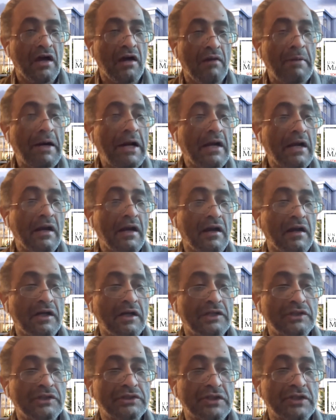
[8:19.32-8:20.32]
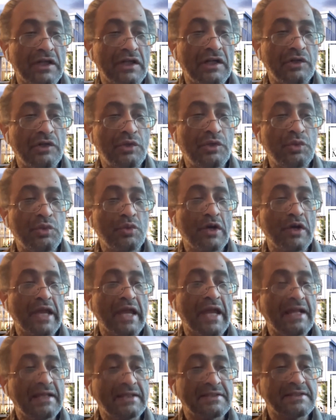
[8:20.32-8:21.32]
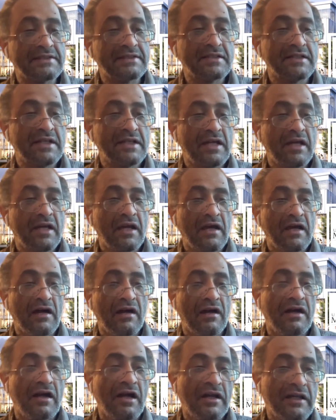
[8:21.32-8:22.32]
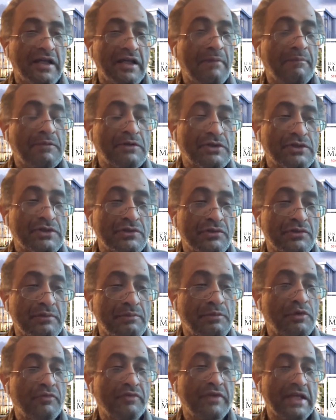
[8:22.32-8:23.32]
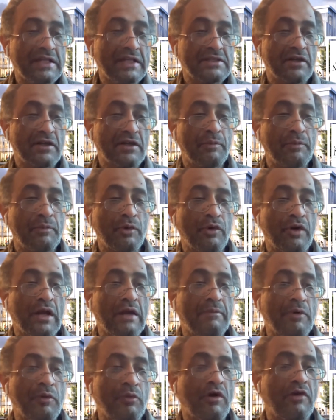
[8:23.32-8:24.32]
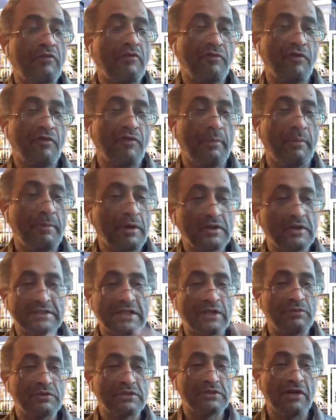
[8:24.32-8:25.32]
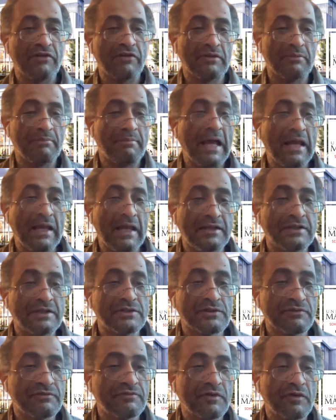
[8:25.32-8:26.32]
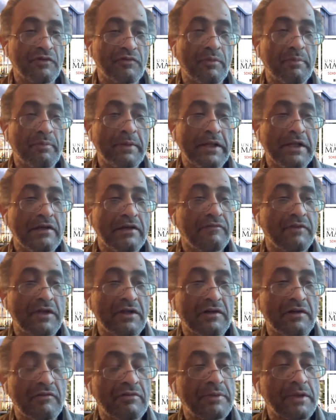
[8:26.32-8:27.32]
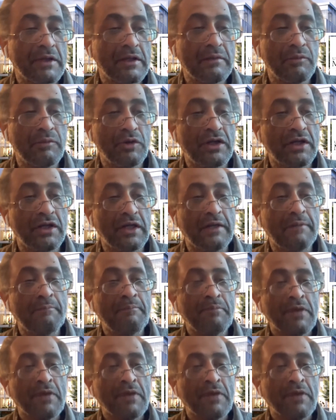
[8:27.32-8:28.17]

by and large 2 against attempts to remove the SRO program and 1 for, because that was kind of the balance of opinion we heard from the community.